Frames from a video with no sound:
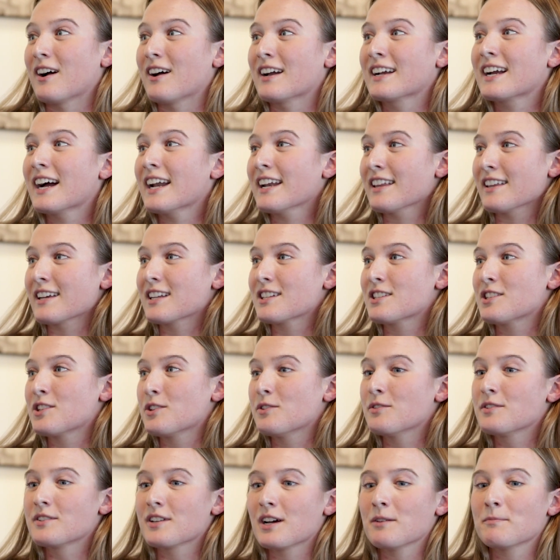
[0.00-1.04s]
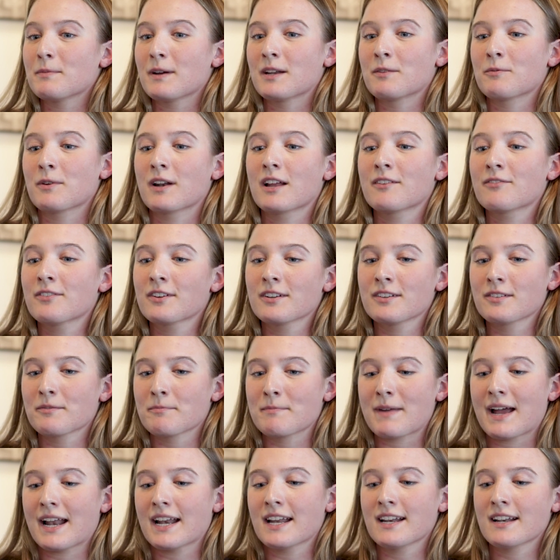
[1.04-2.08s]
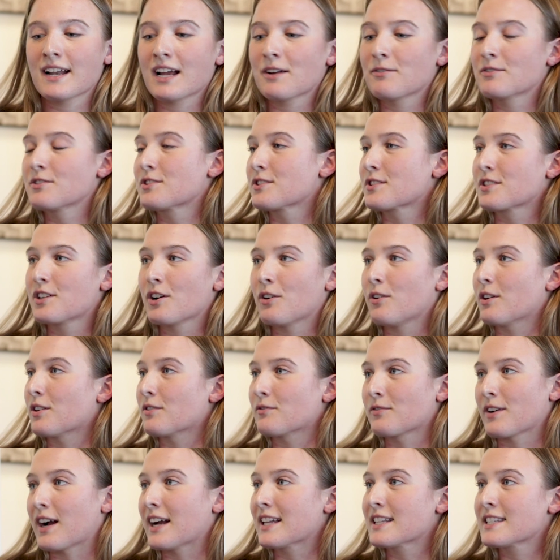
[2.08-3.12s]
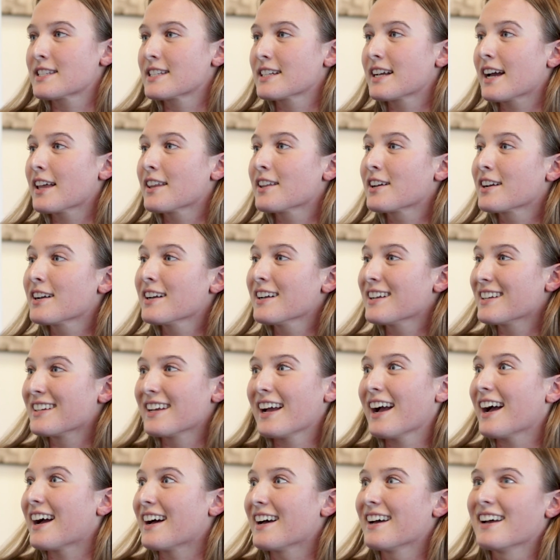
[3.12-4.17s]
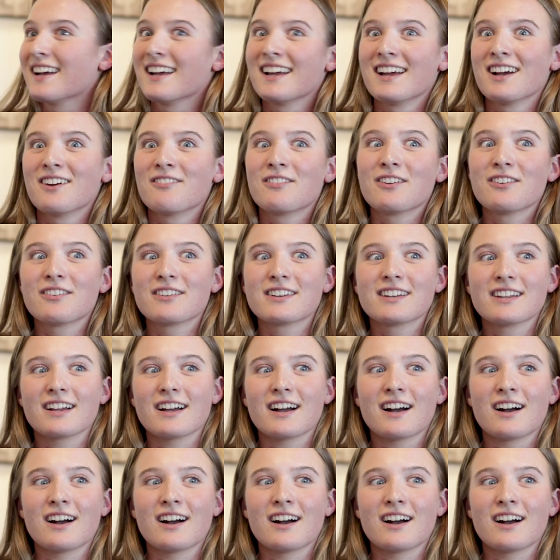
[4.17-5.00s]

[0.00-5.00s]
I got it like tuned up, and whenever Maddie and I would just go on rides together, we would,